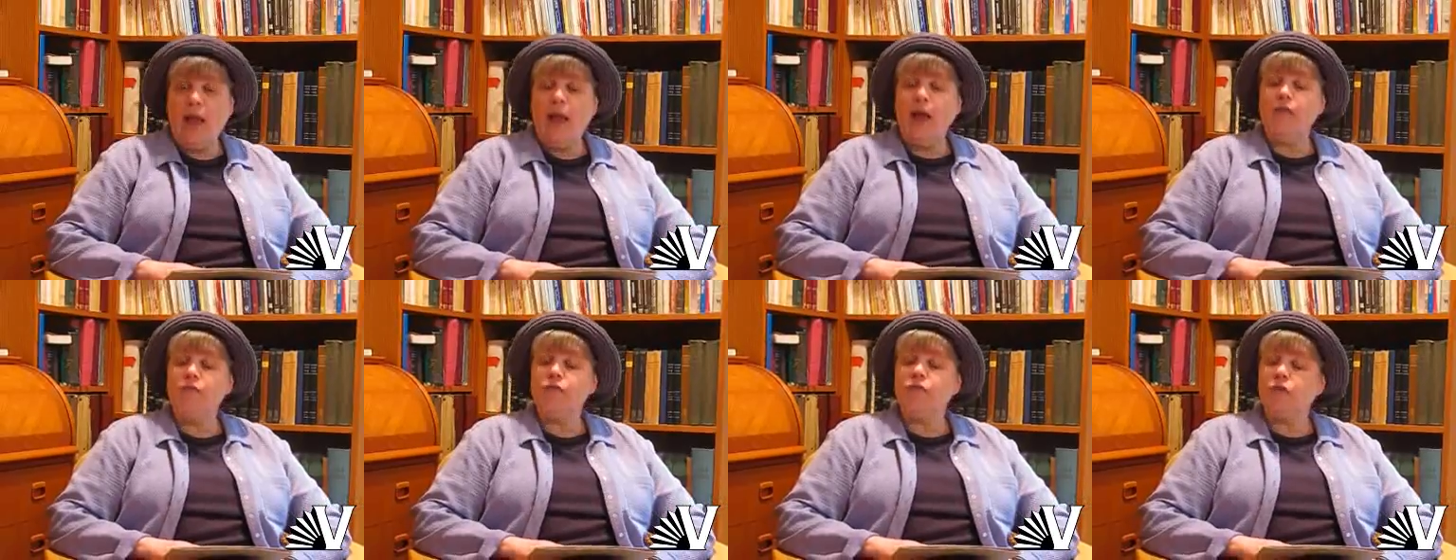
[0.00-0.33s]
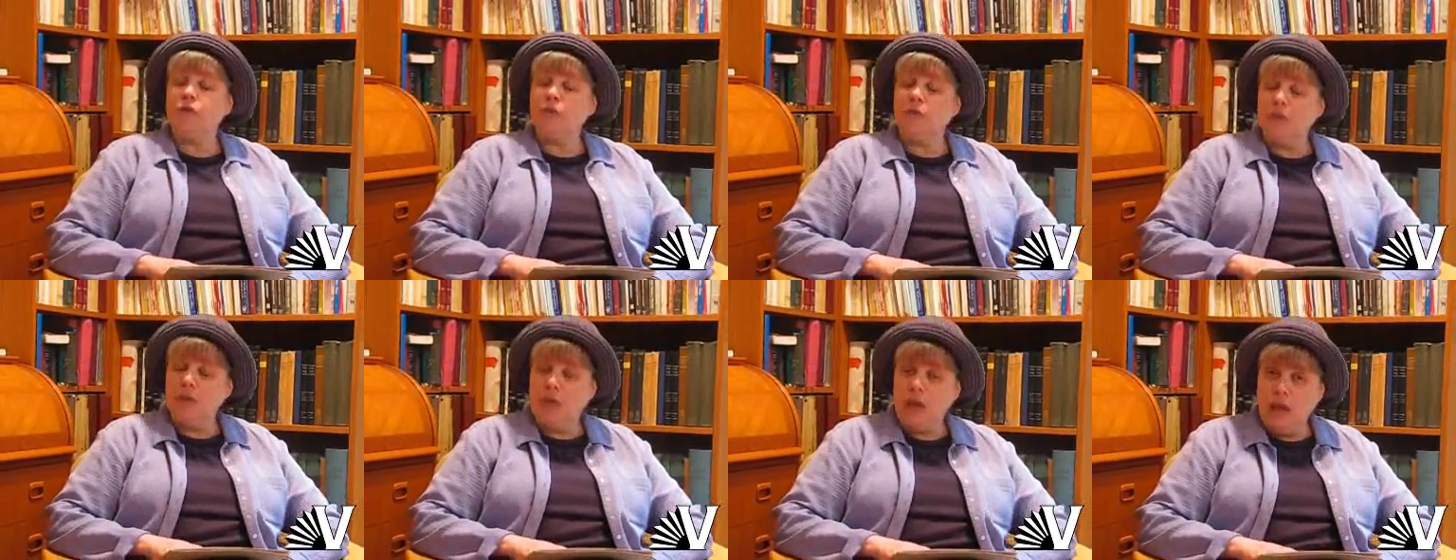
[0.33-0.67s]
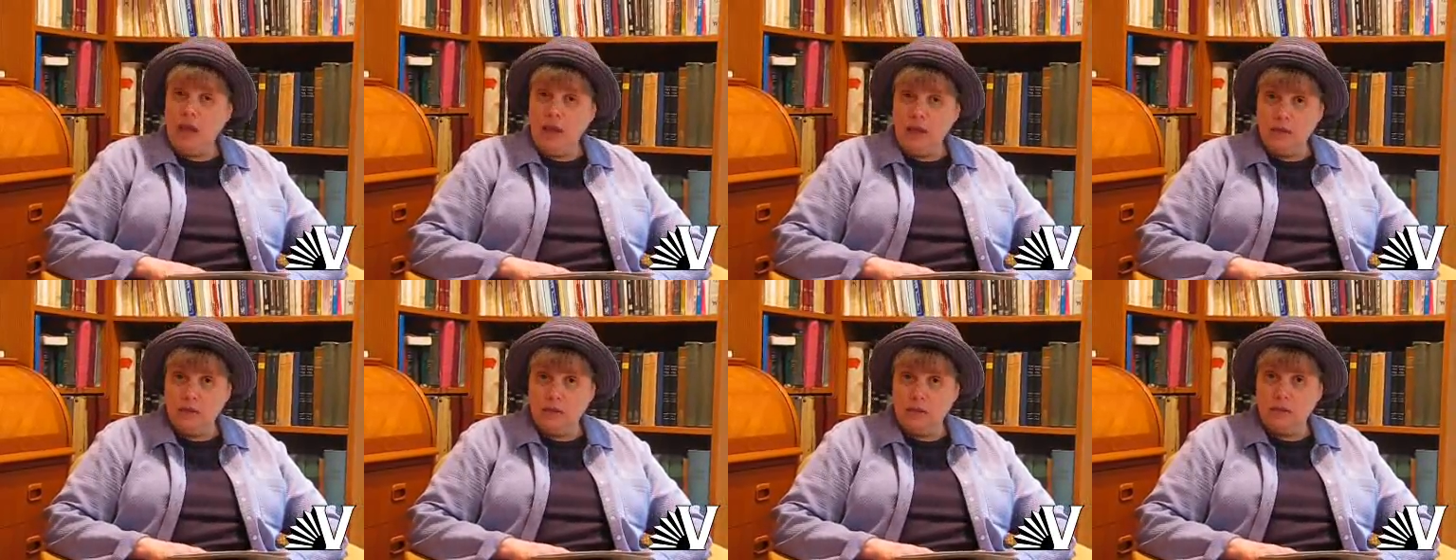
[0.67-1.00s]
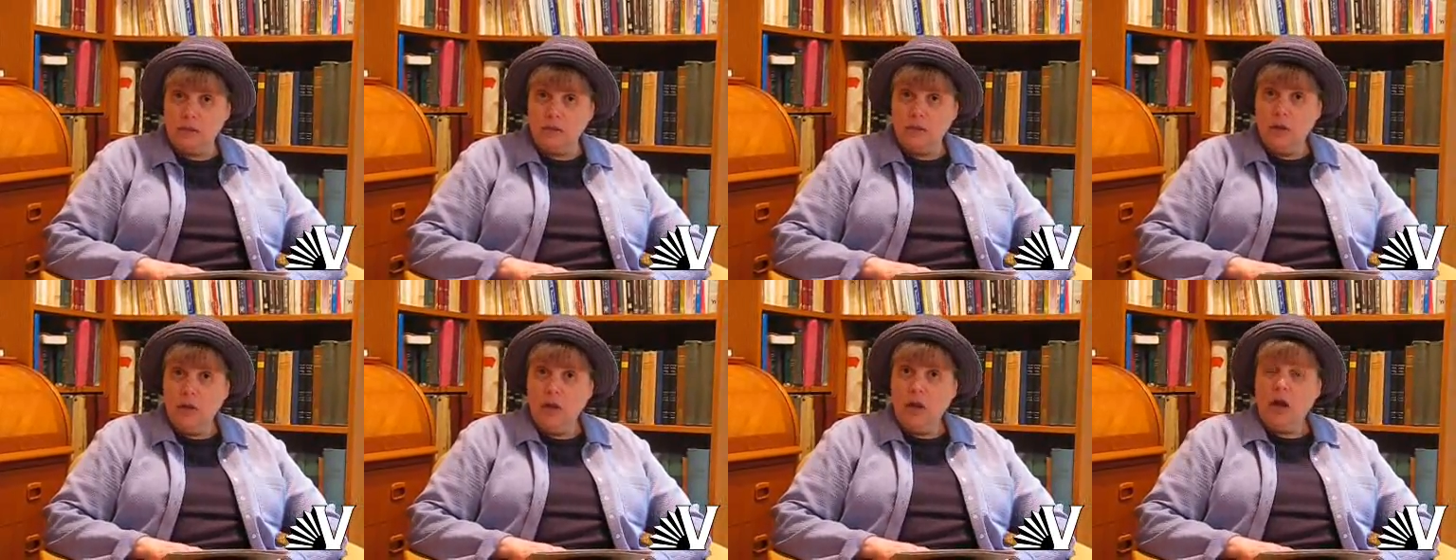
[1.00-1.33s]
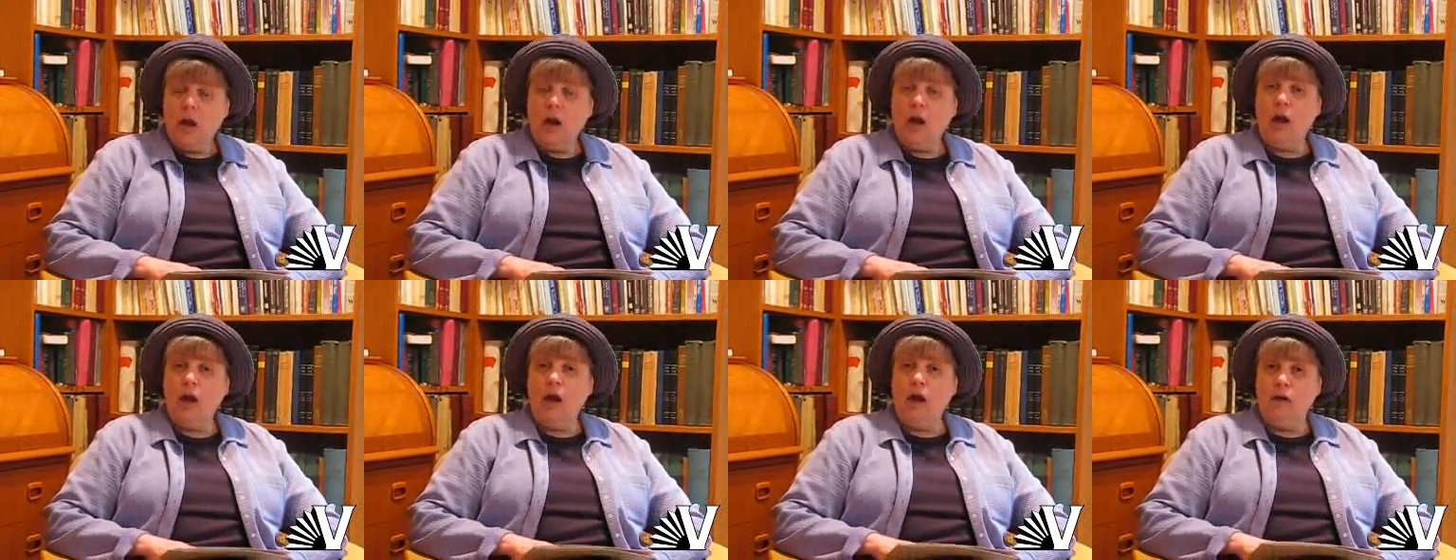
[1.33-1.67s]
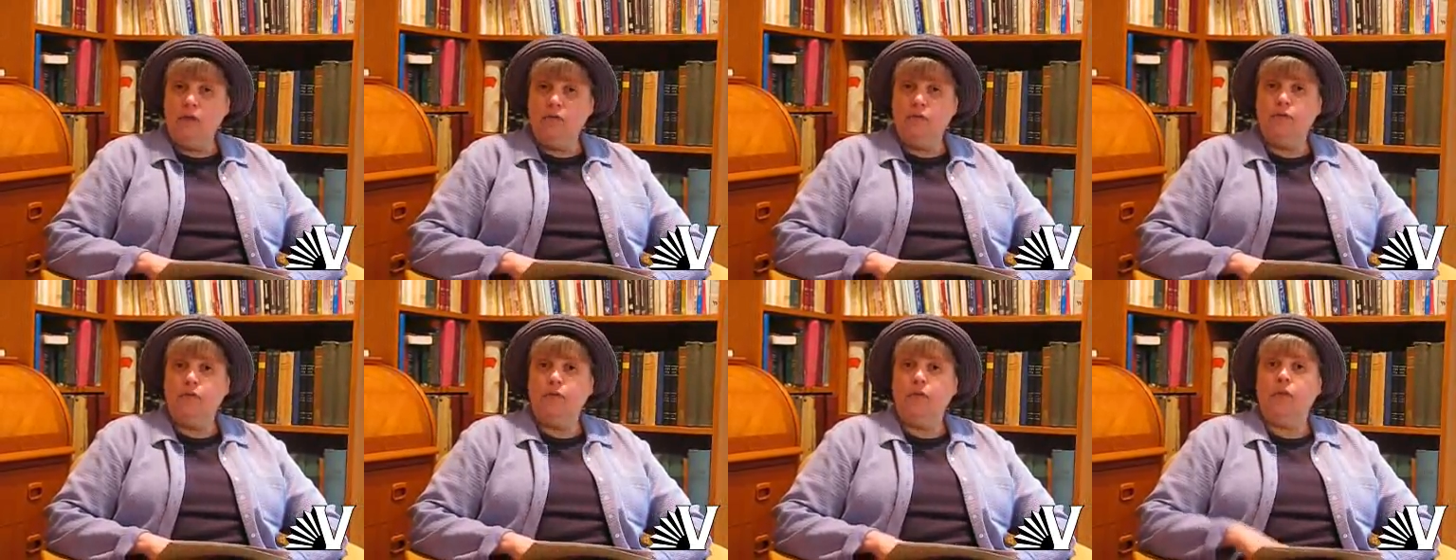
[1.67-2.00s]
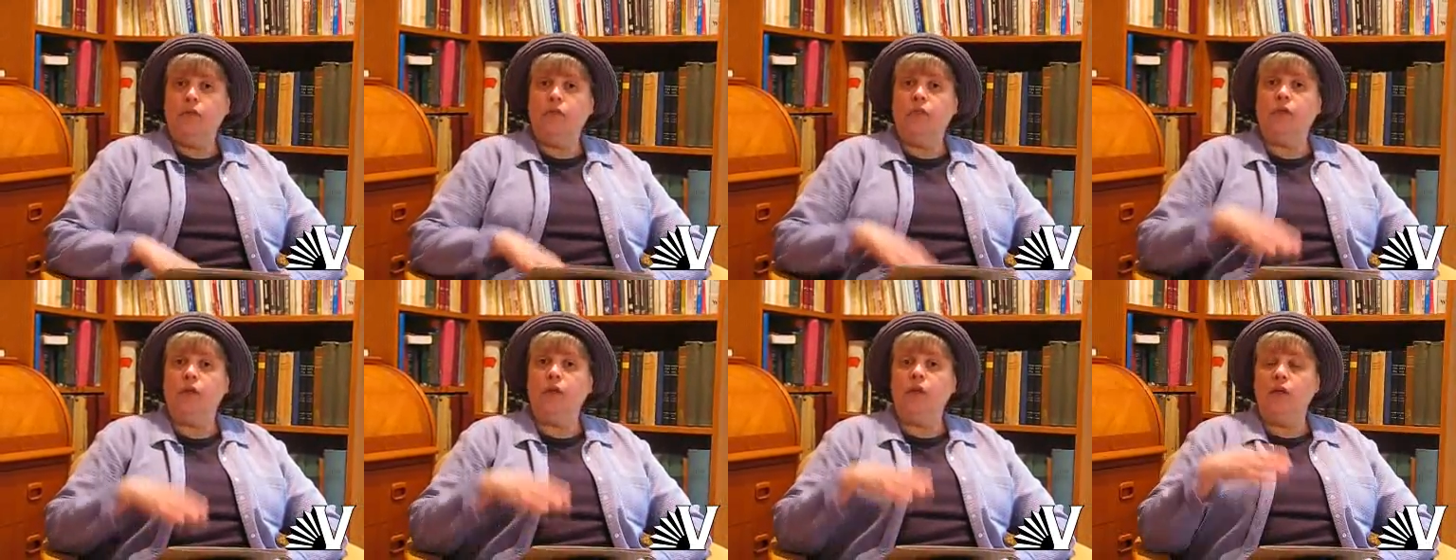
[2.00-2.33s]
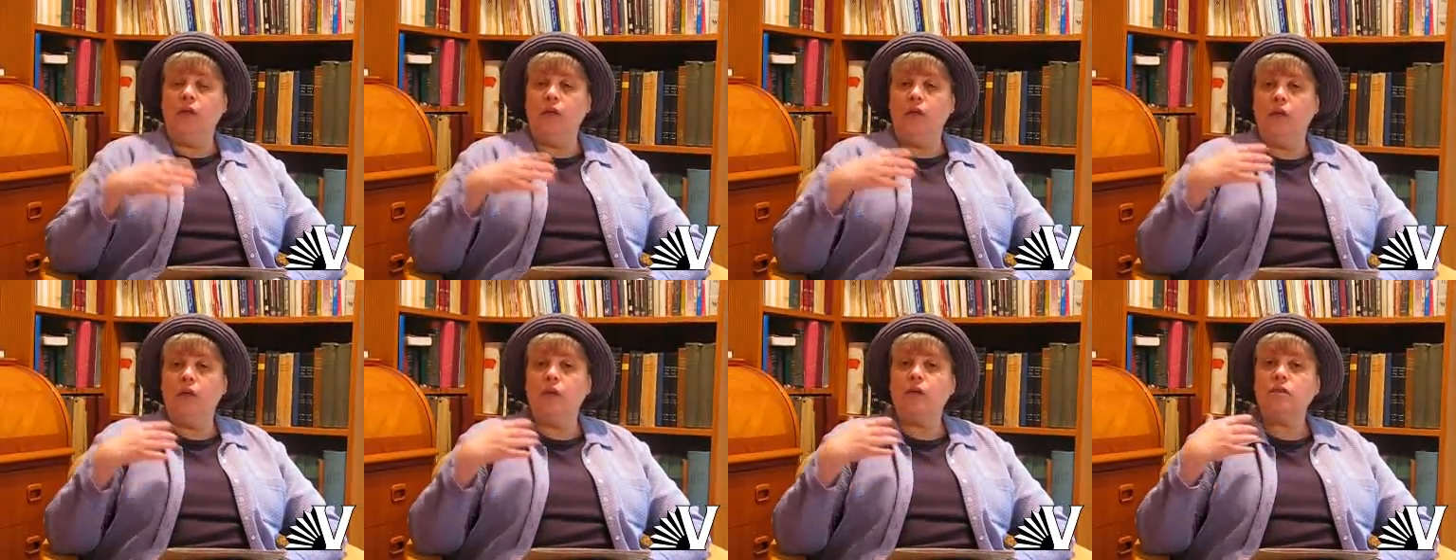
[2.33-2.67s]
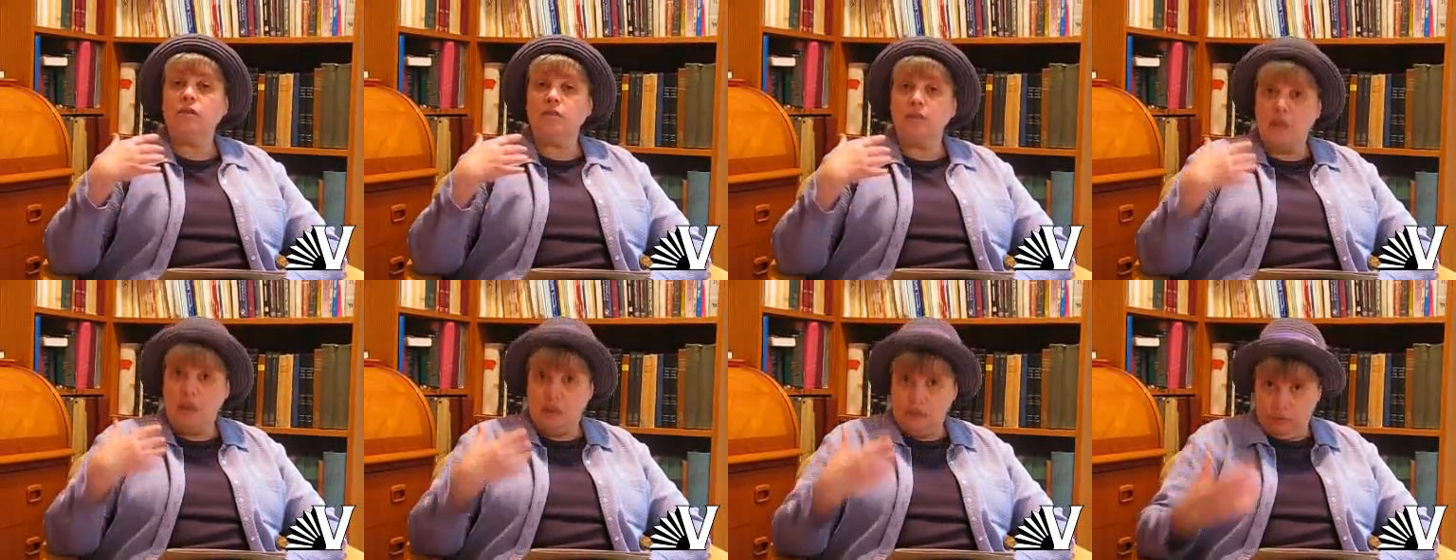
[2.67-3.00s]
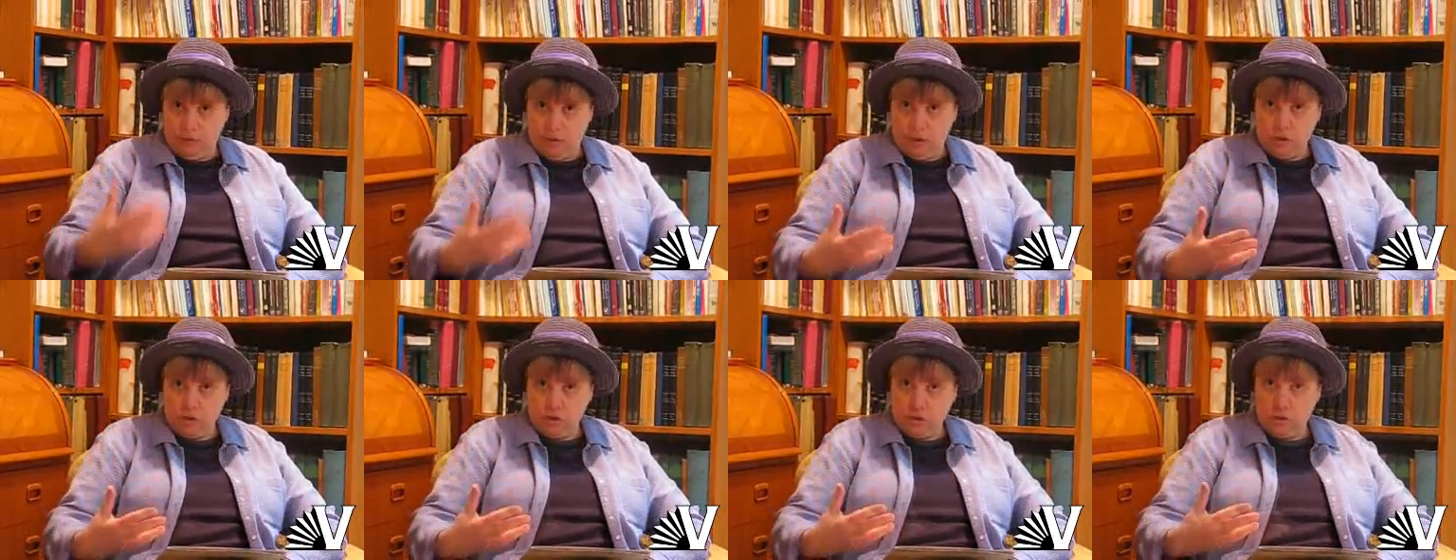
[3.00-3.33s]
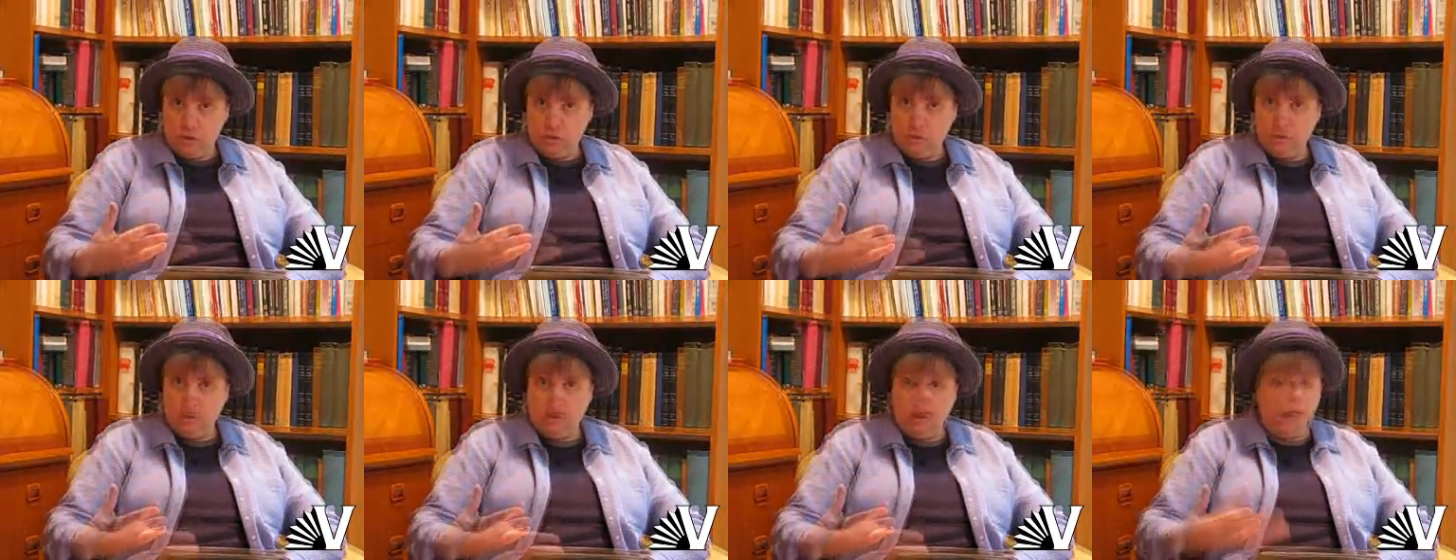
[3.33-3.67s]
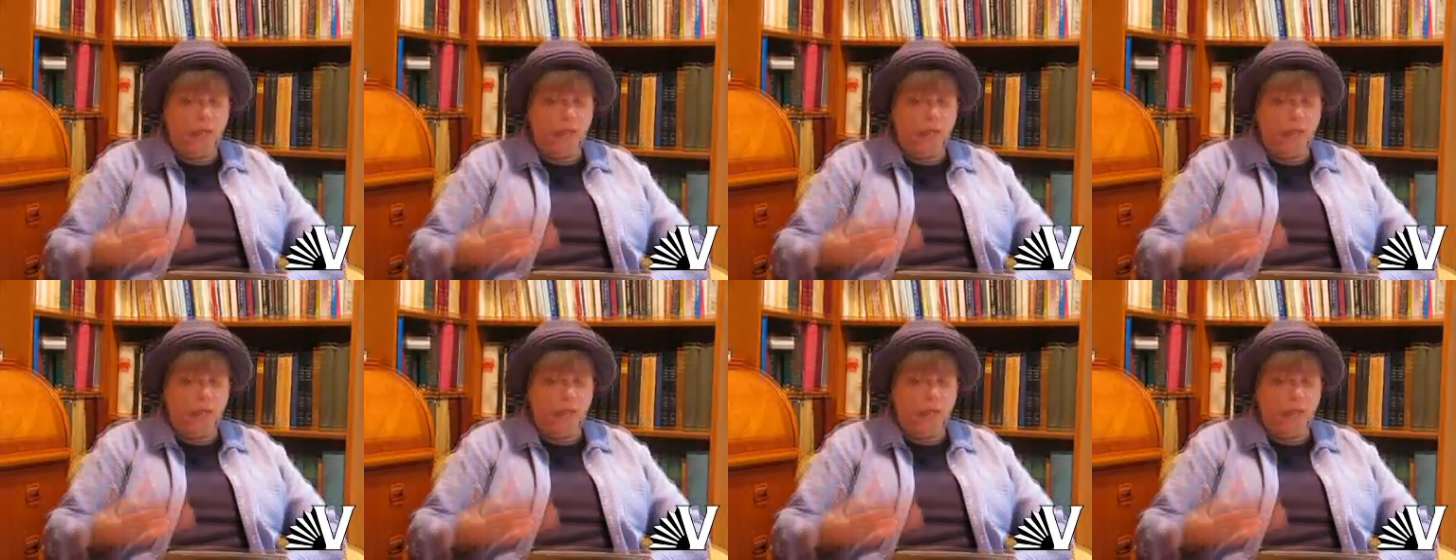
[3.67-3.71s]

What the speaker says: after the end of the salvation.